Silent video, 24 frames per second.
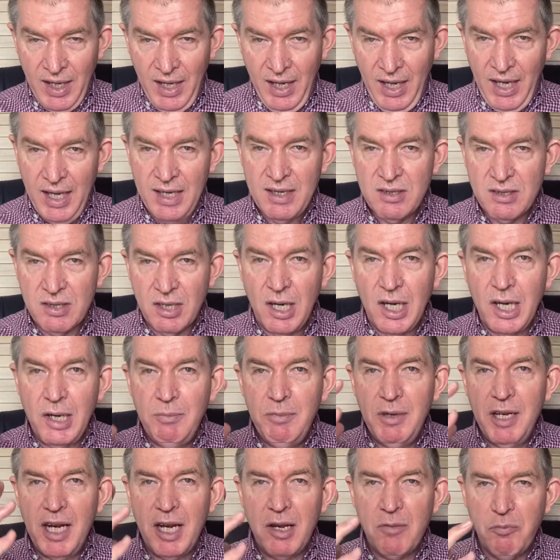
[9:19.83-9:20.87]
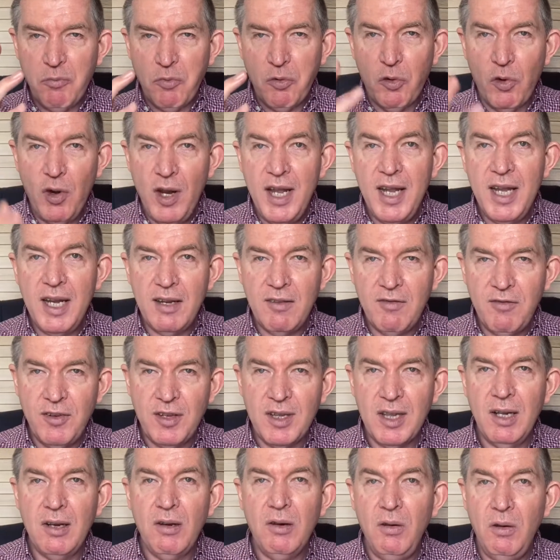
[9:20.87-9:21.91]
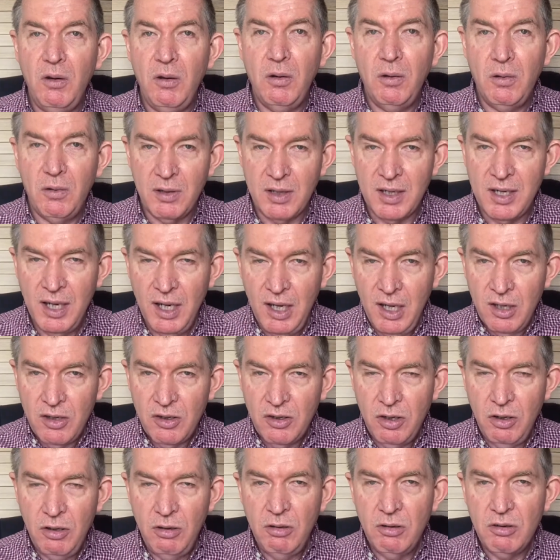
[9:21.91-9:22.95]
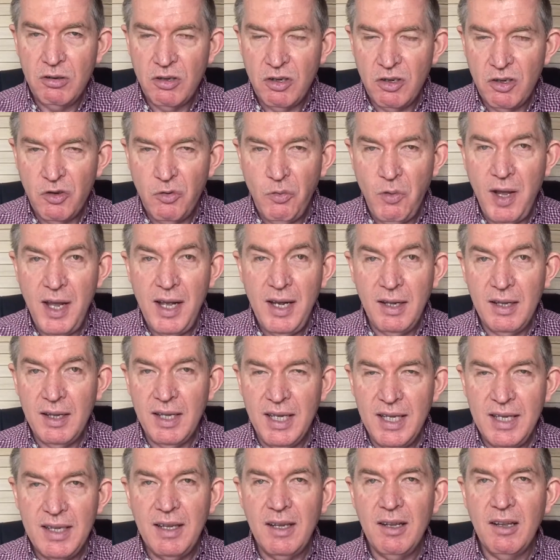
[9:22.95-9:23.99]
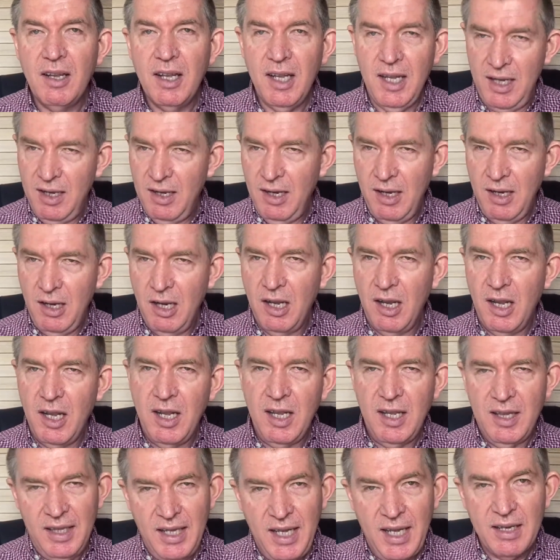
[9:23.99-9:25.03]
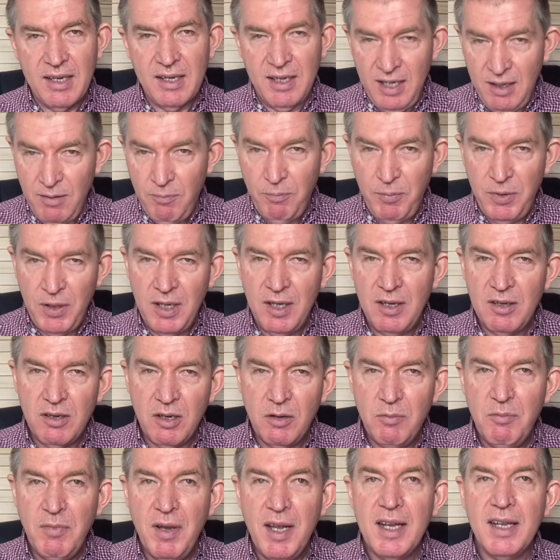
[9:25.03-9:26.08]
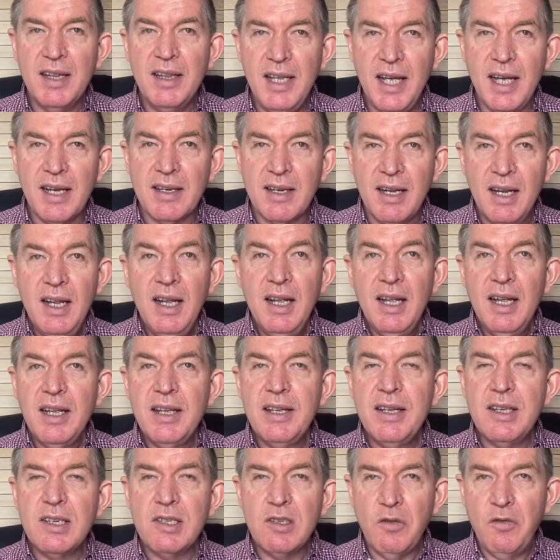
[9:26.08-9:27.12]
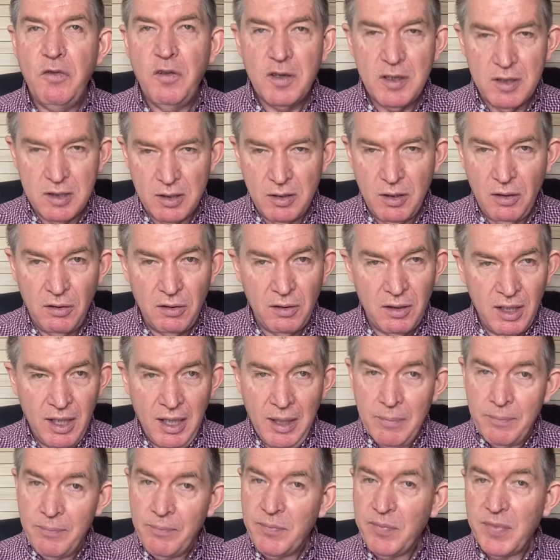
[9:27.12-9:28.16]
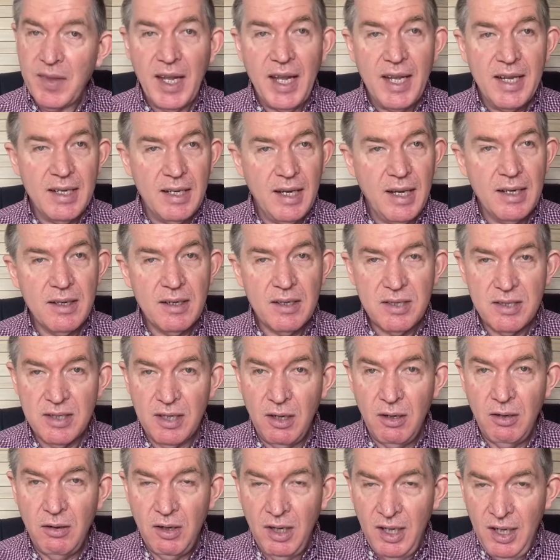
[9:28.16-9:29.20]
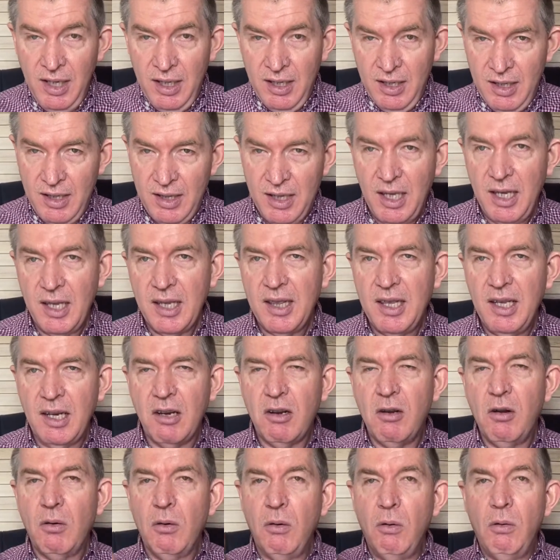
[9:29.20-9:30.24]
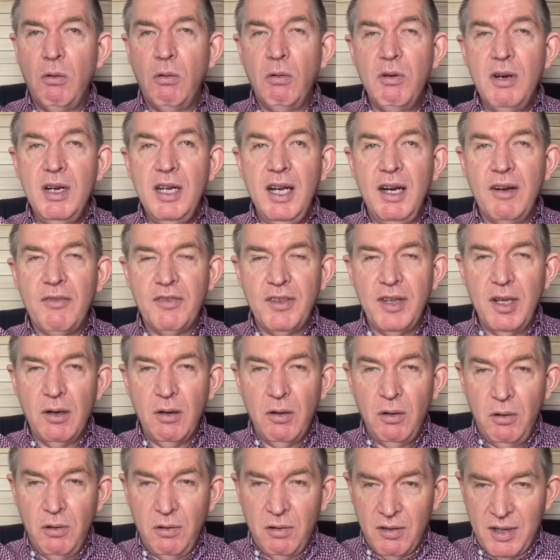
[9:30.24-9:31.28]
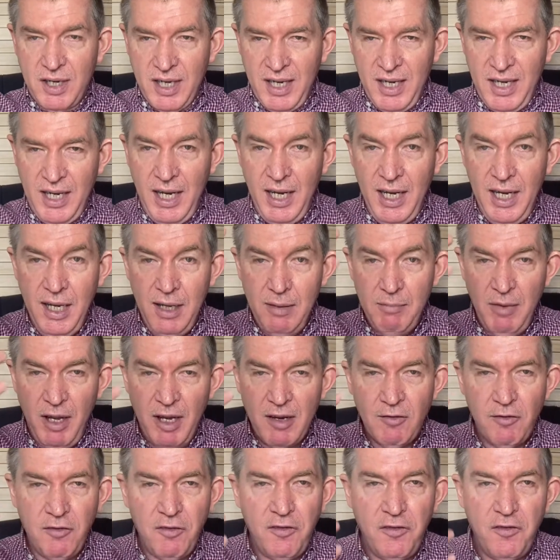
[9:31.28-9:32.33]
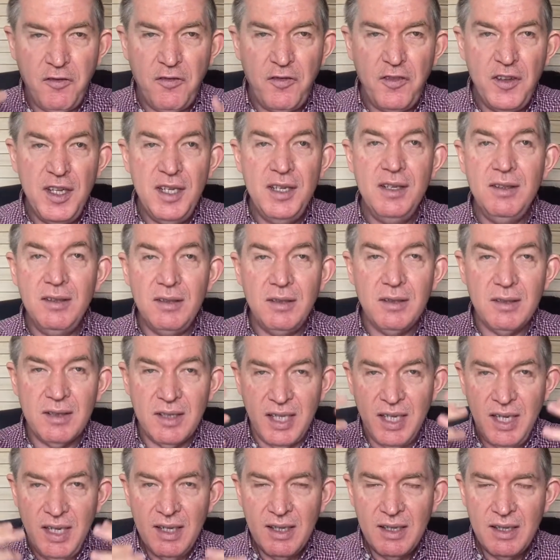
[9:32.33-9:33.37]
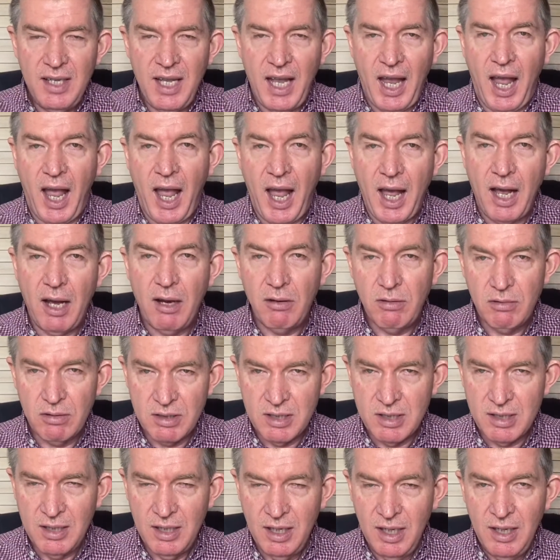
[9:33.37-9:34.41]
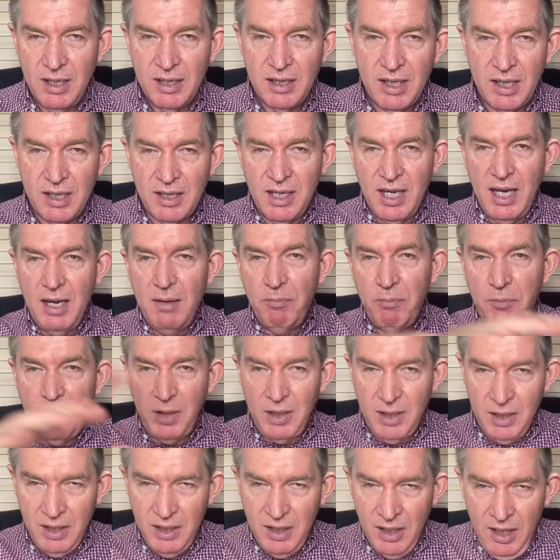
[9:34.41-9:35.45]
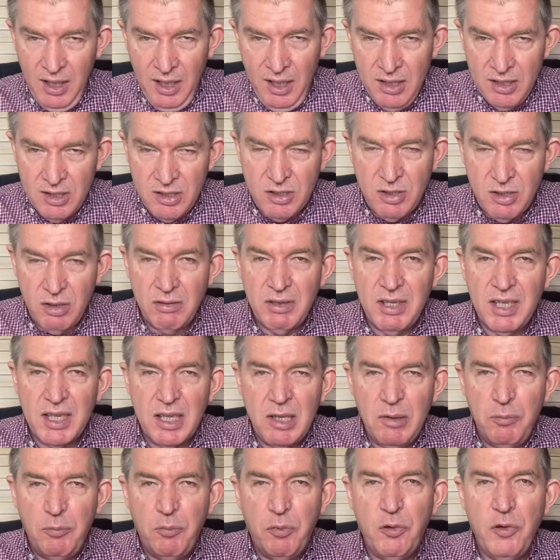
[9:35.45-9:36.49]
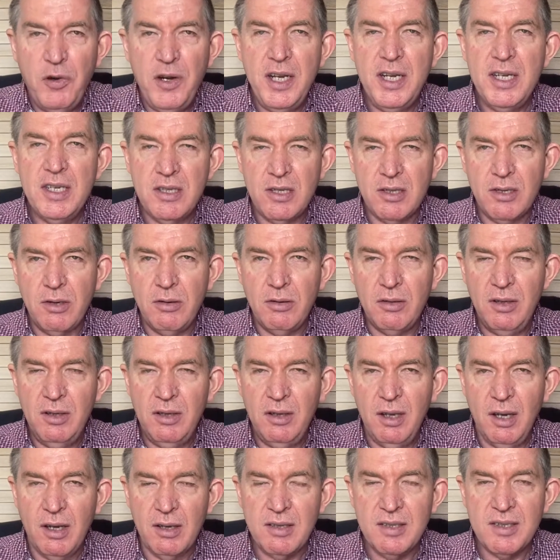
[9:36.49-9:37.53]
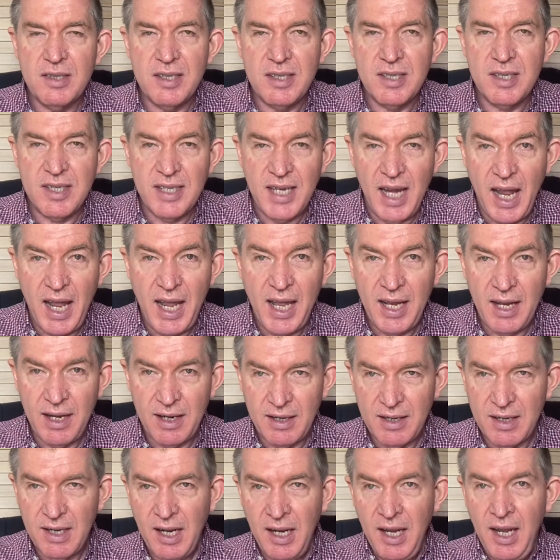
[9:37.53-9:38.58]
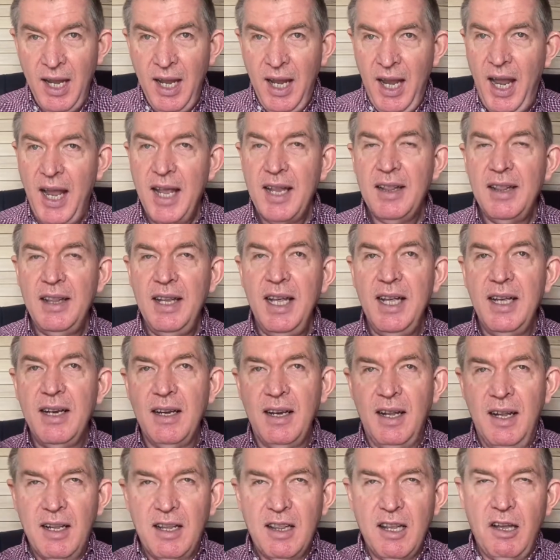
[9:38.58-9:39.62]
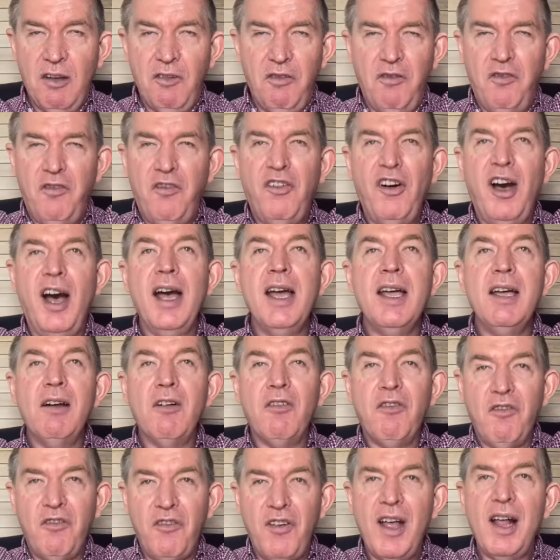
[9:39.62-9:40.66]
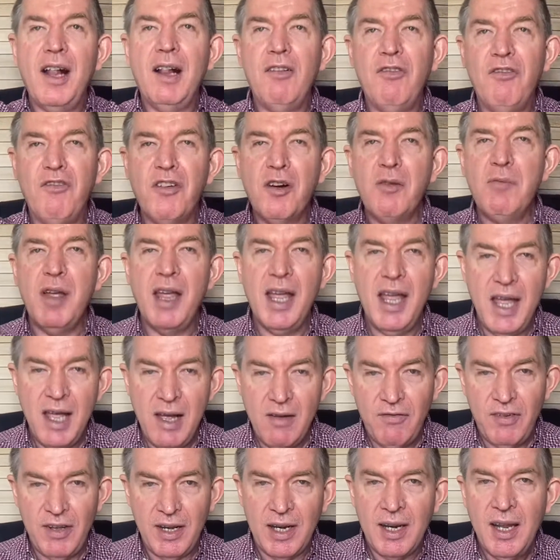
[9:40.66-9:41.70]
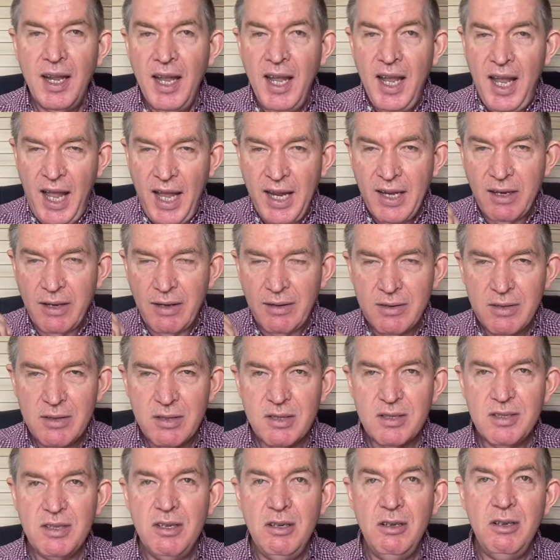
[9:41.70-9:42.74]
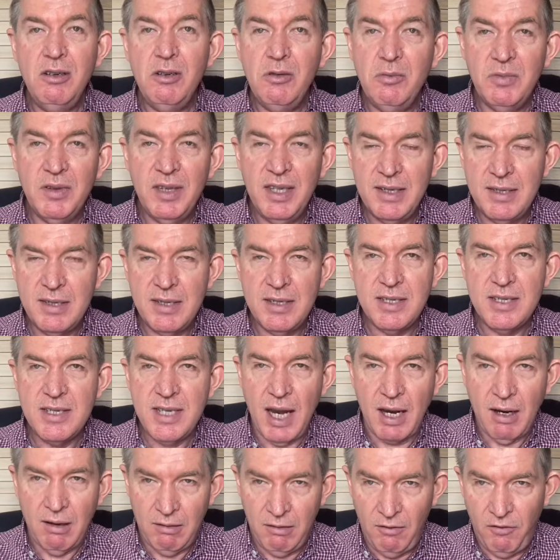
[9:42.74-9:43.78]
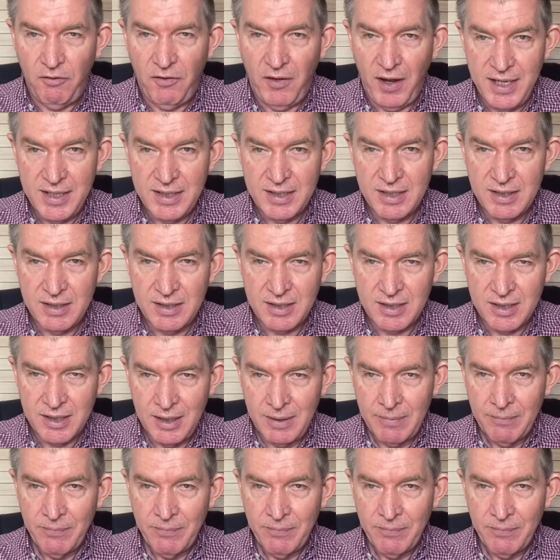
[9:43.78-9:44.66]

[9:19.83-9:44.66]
and Solomon had prayed for the Lord to, to dwell in in that temple and to make that his footstool. And, and so the, the glory of the Lord came and filled the house, the temple, so that the priests could not stand. And then the fire fell from heaven and consumed the sacrifices.